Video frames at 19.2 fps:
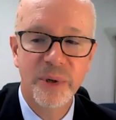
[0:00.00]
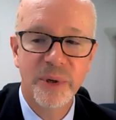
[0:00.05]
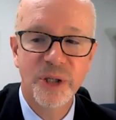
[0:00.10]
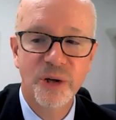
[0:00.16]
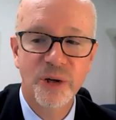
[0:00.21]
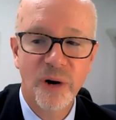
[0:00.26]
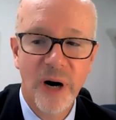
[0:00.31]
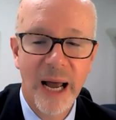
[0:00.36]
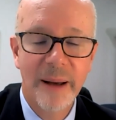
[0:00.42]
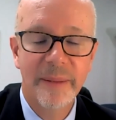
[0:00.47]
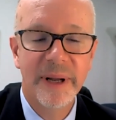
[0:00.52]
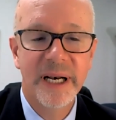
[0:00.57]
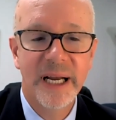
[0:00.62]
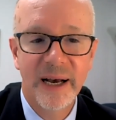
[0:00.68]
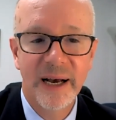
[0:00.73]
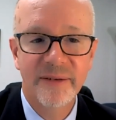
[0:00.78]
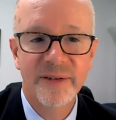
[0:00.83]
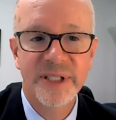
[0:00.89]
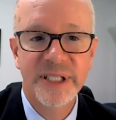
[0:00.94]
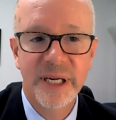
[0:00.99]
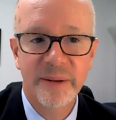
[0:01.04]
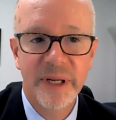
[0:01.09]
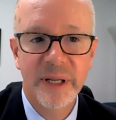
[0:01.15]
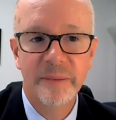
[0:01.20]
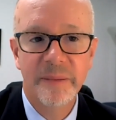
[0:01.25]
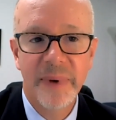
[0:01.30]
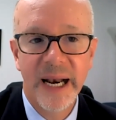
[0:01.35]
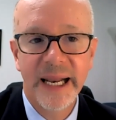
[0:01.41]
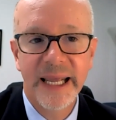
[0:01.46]
prescribing of
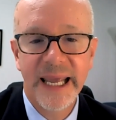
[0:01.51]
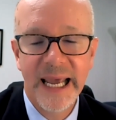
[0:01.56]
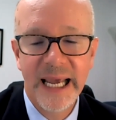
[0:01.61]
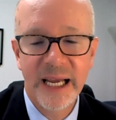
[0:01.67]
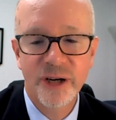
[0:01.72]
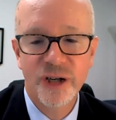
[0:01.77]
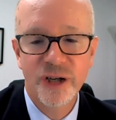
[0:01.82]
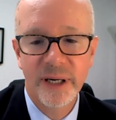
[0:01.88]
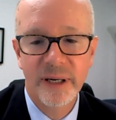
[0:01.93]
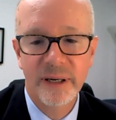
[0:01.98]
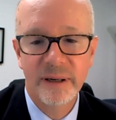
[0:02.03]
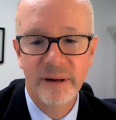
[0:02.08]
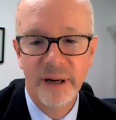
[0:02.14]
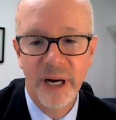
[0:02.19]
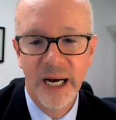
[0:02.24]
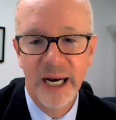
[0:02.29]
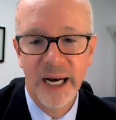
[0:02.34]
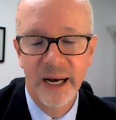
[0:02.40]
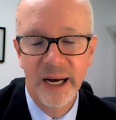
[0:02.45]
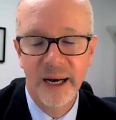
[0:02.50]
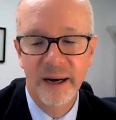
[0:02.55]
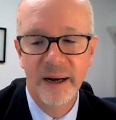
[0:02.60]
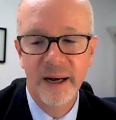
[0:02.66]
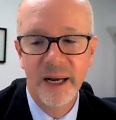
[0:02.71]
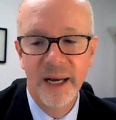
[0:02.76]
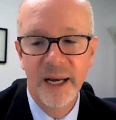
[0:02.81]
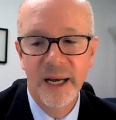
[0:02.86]
stimulant medication on